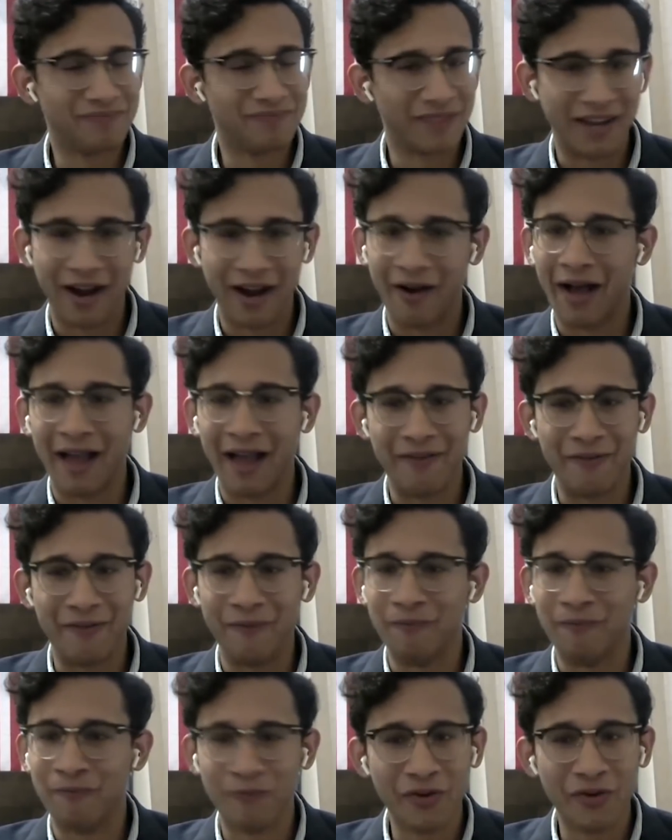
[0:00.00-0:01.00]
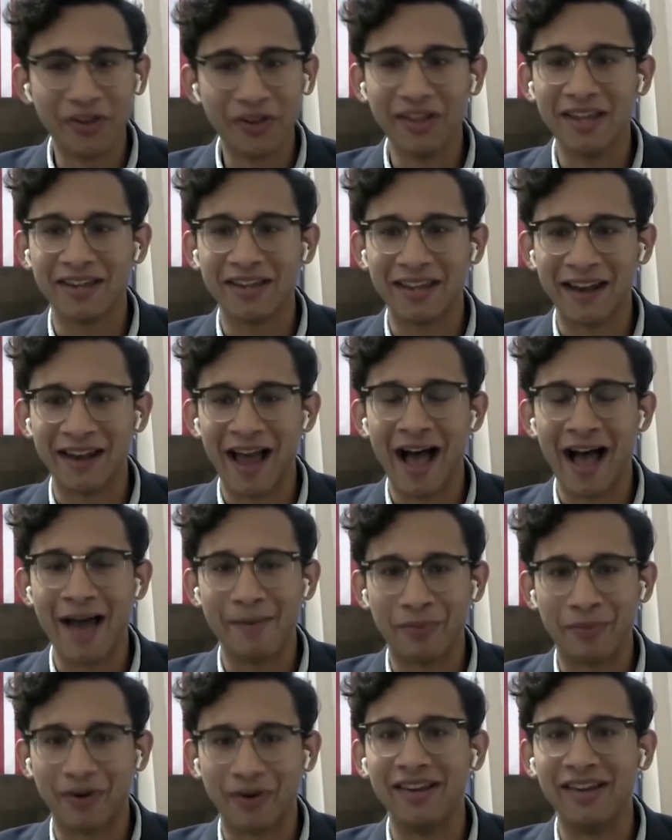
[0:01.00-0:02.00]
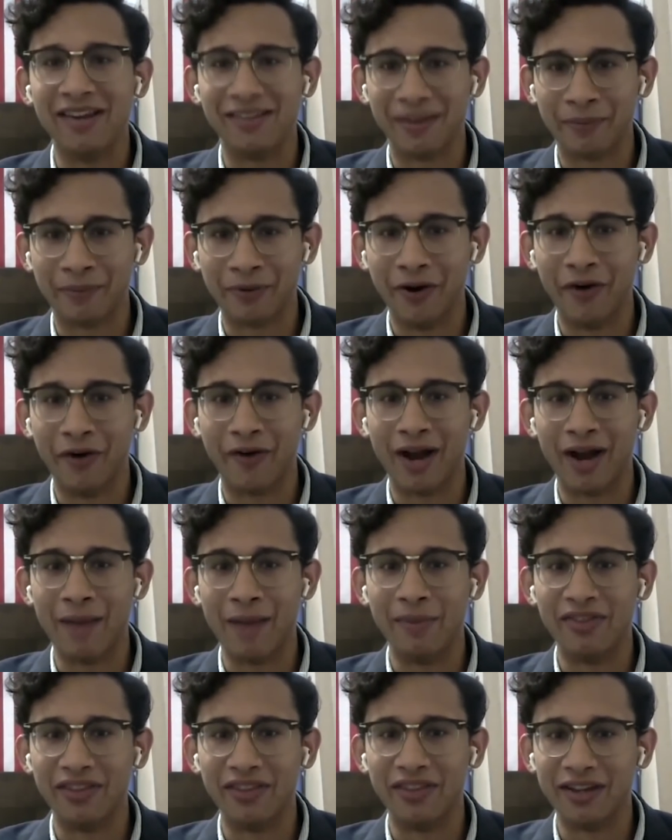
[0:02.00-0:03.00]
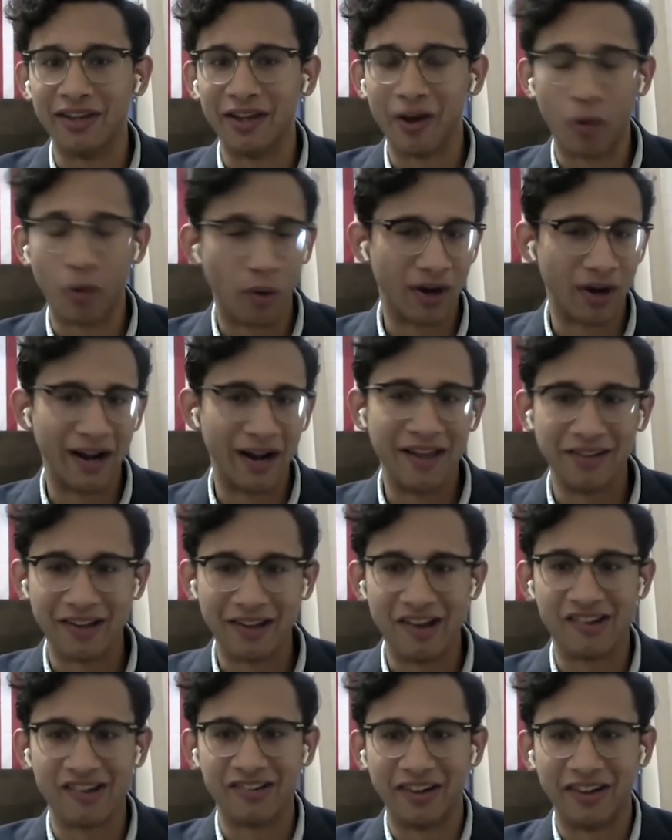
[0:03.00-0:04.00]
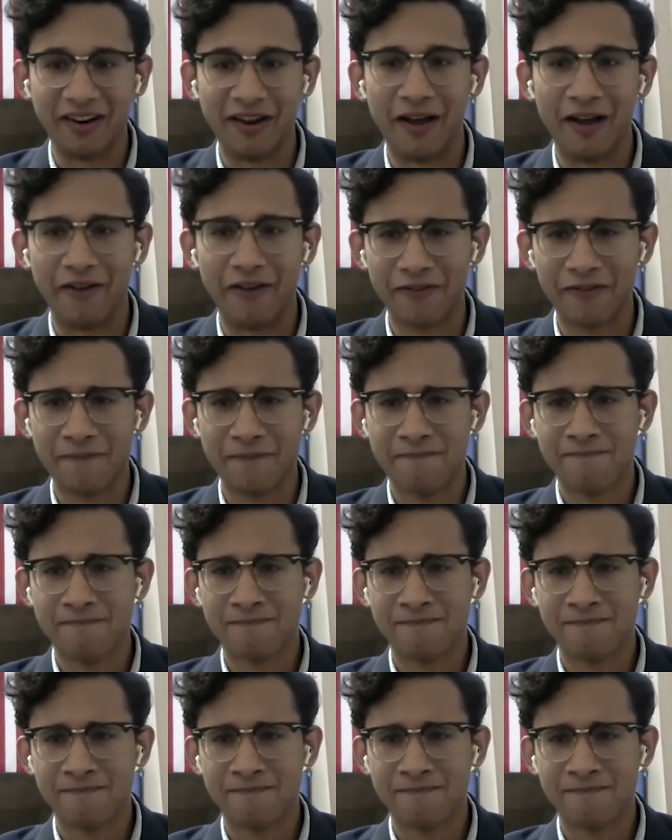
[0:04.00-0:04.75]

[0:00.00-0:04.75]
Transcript: You know, I really cannot praise the program and the organization enough.